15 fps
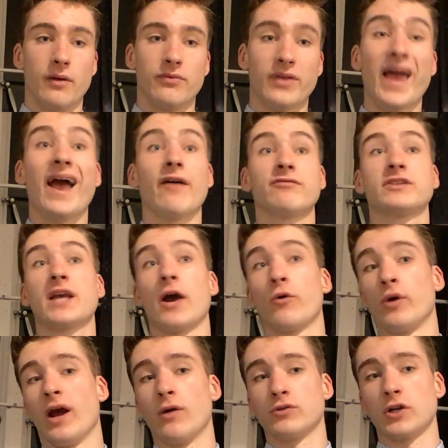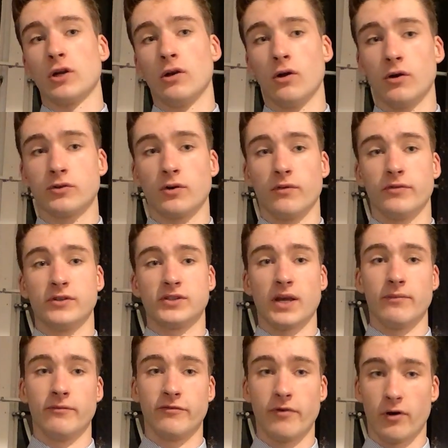They have to carry out a lot of the
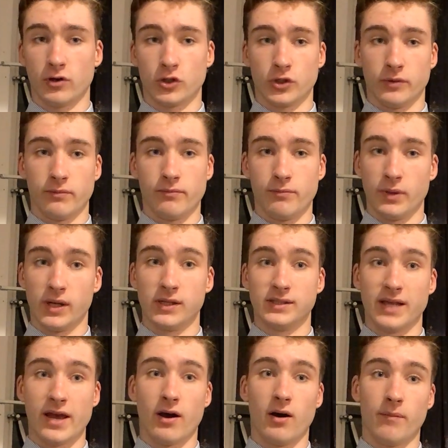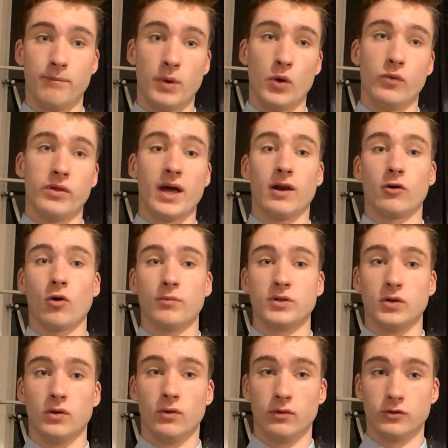same function, because they are both
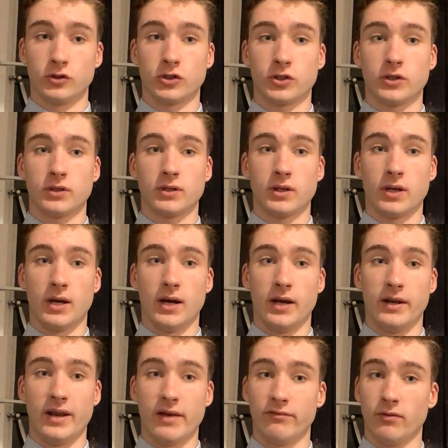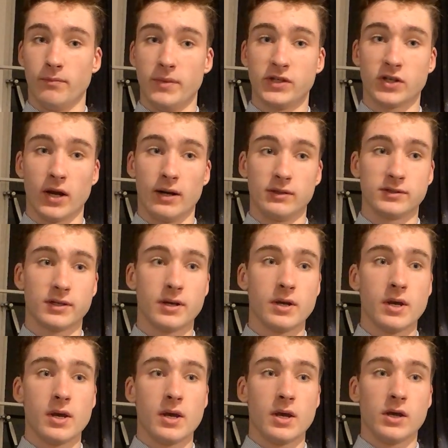helicopter-launched naval missiles.
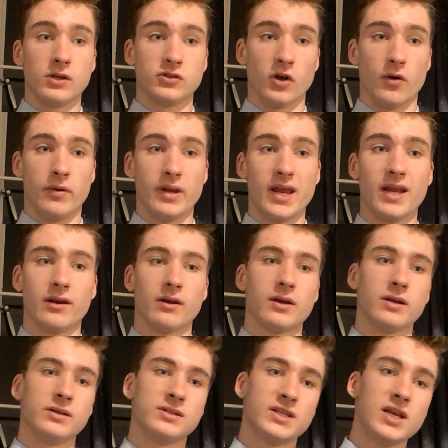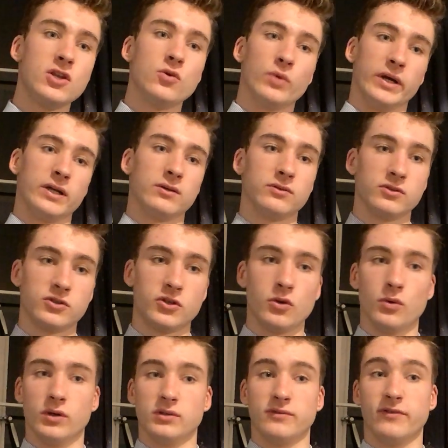So in continuing
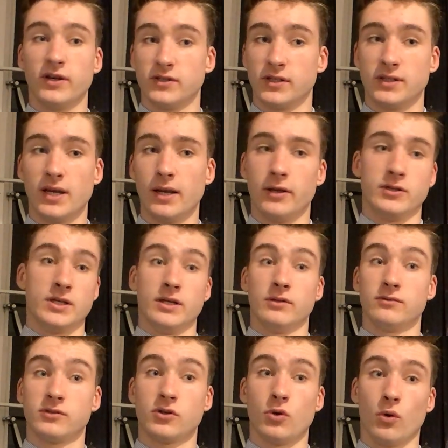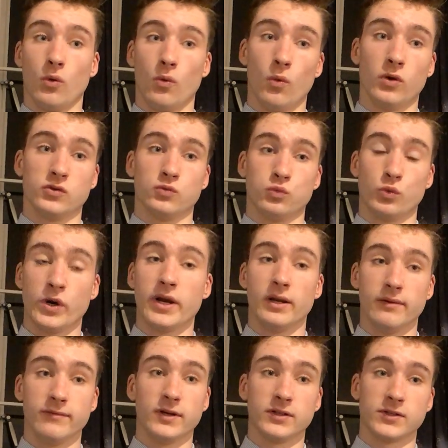Skua's versatility, and Skua was really
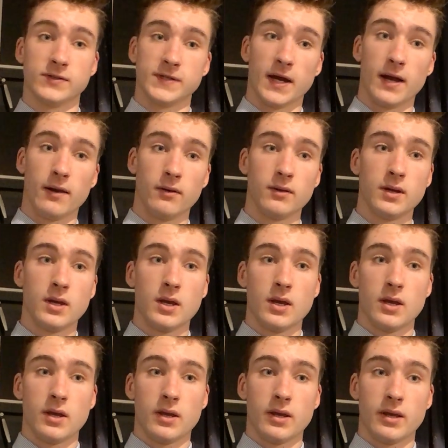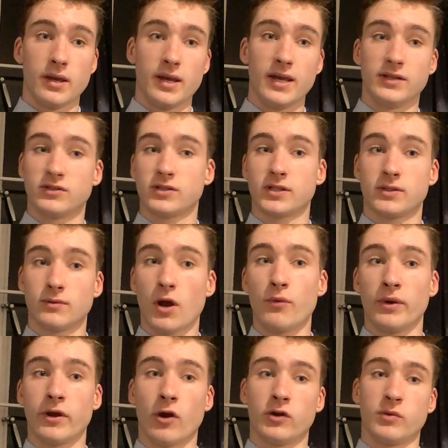versatile, it's
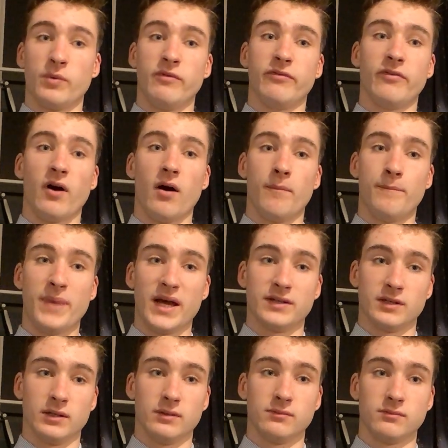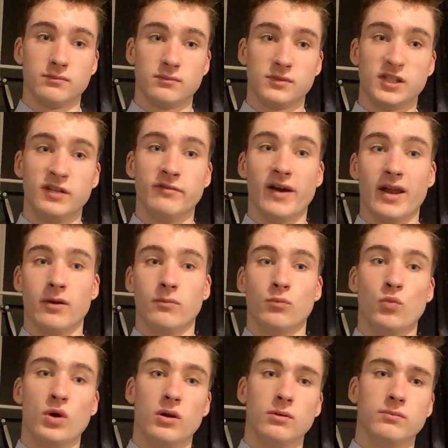only going to be far better. Sea Venom
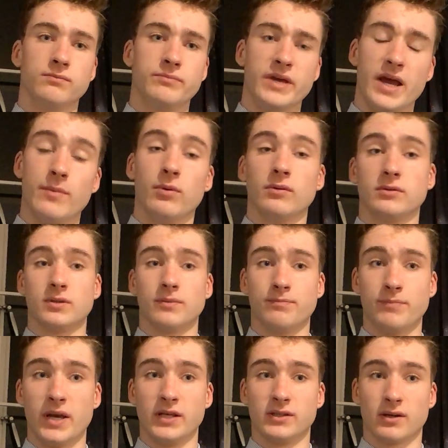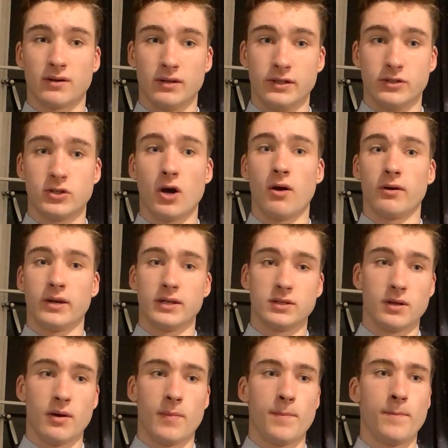will be able basically target
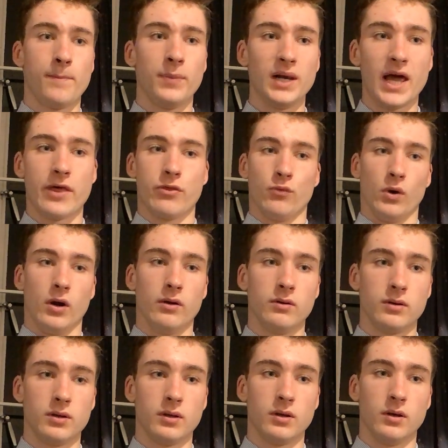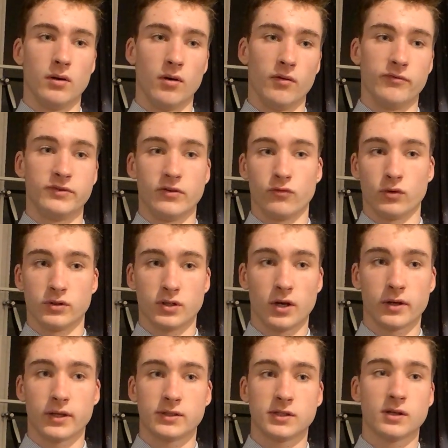a plethora of different
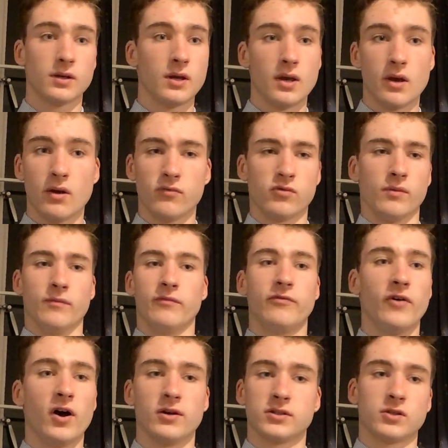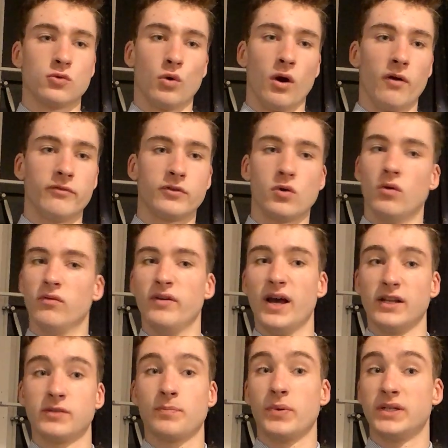targets, from fast craft,
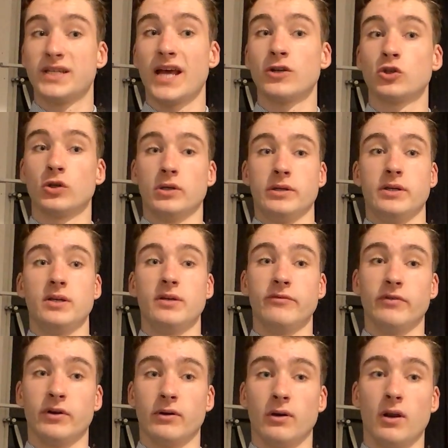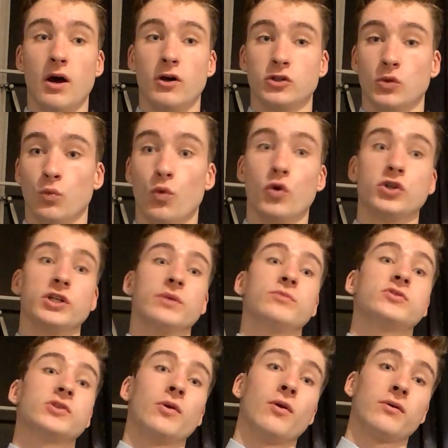corvettes, potentially even larger warships,
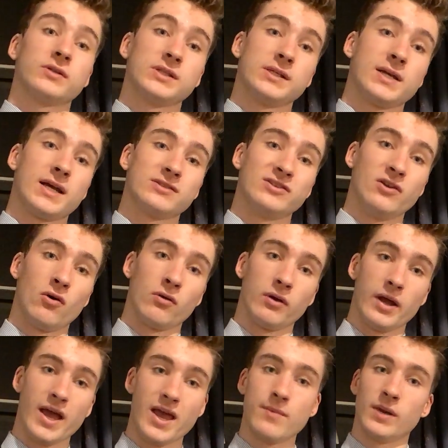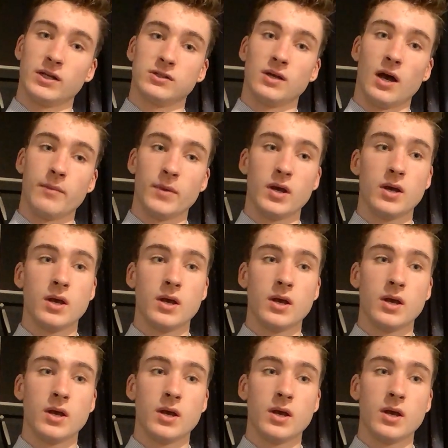so long as it has longer aiming time.